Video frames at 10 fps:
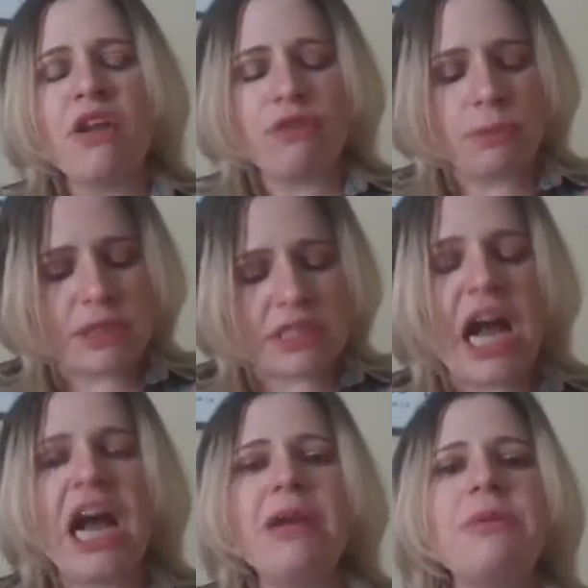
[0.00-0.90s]
From the
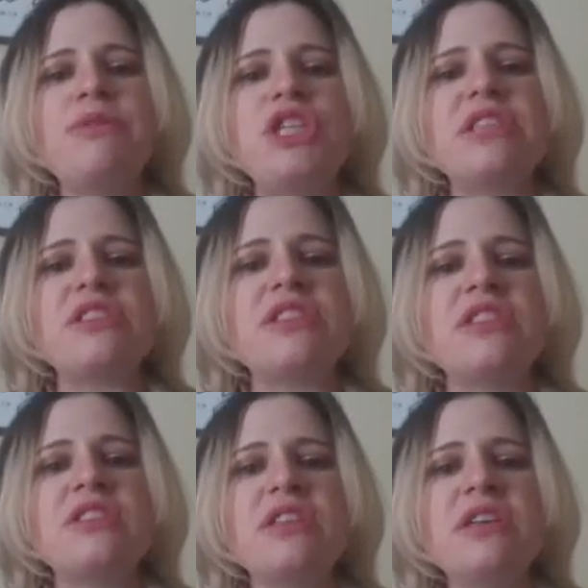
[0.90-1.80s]
time of
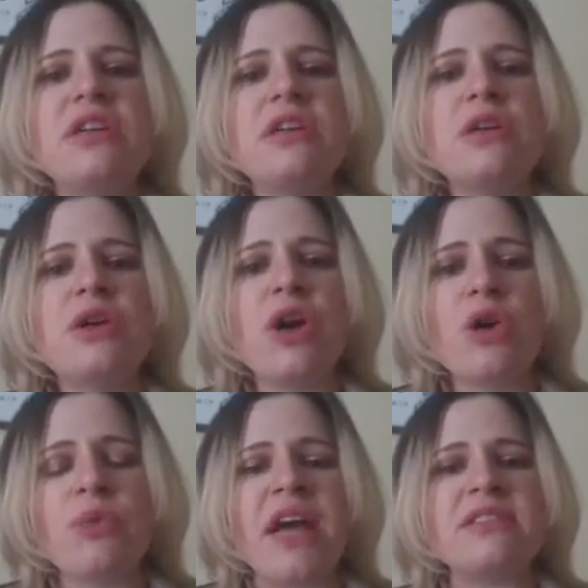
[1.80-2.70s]
Jesus'
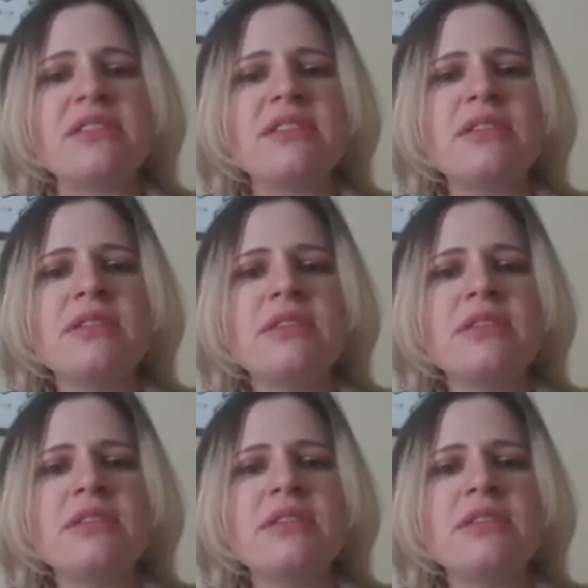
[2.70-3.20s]
arrest